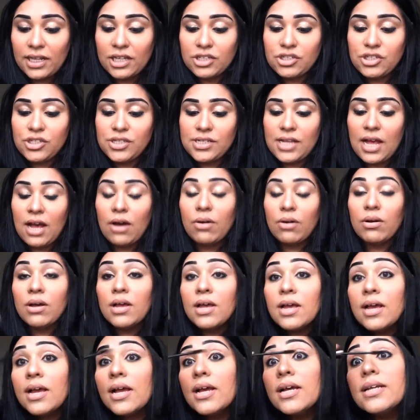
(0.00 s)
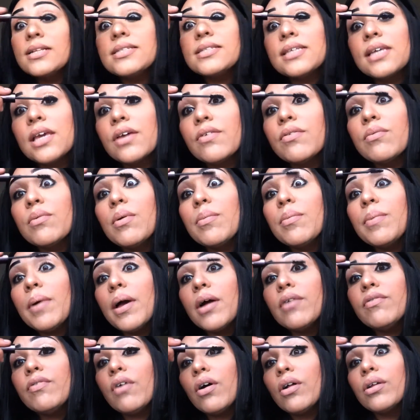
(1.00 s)
lashes out, to give them a bit
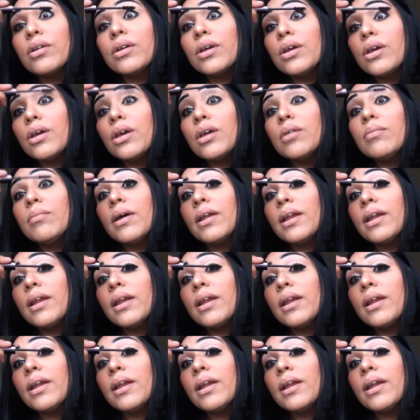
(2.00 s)
of volume.